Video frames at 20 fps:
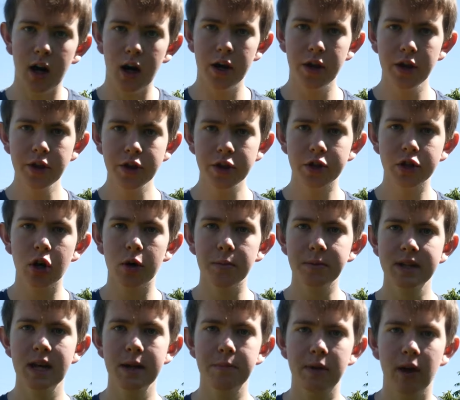Another top
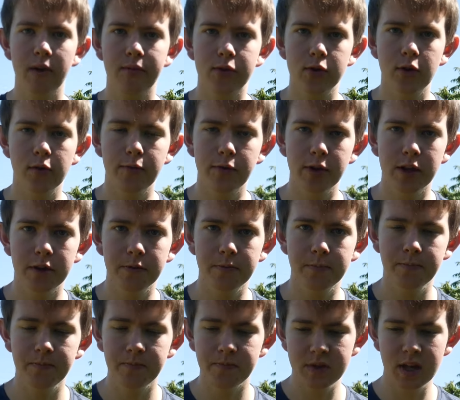tip that I've got for you
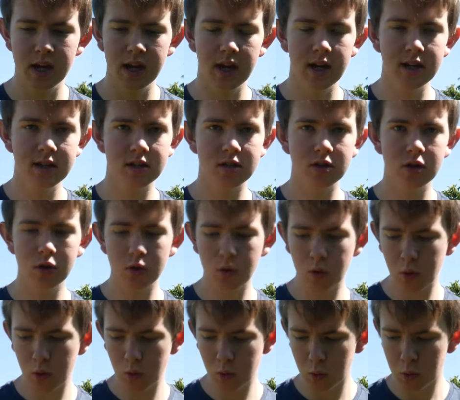is that
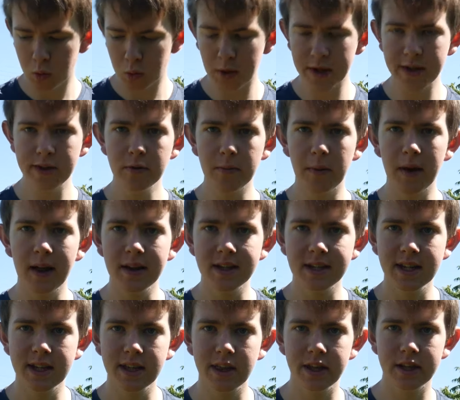when you're
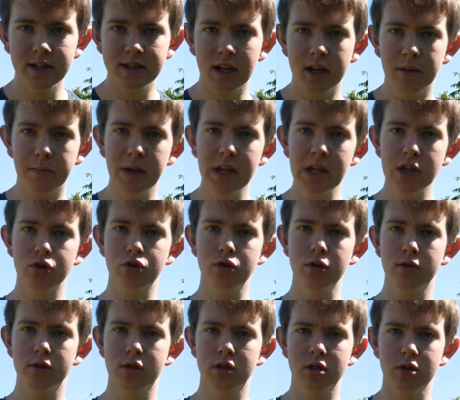planting things like
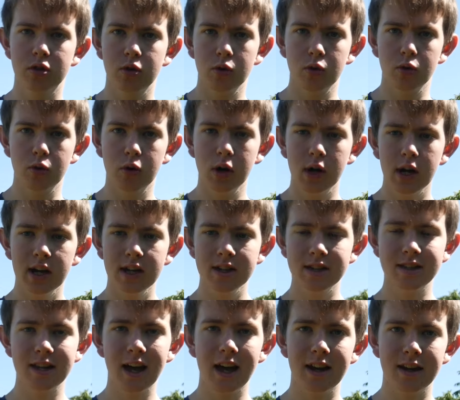beetroots or
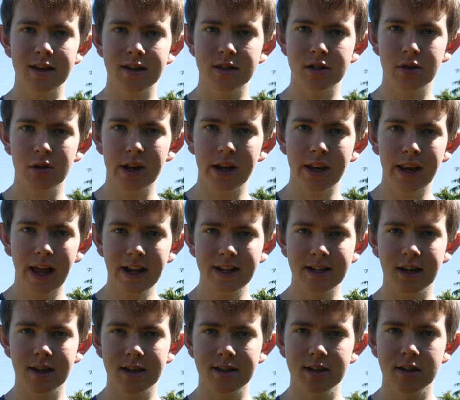salads, so like
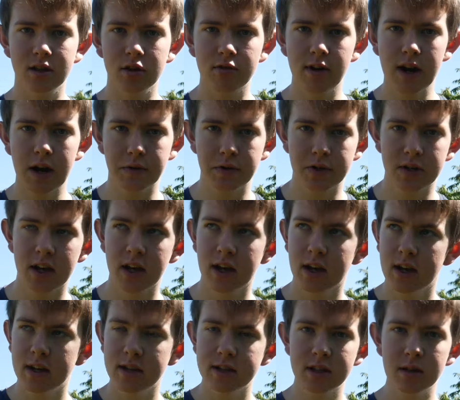lettuce in the ground,
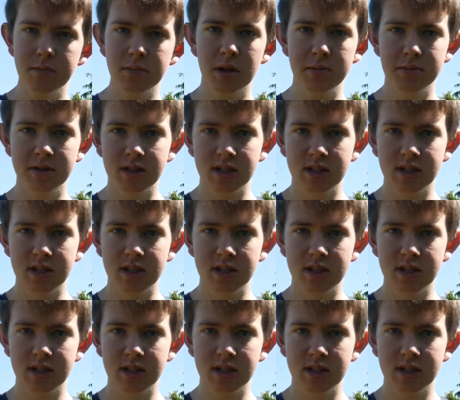sometimes the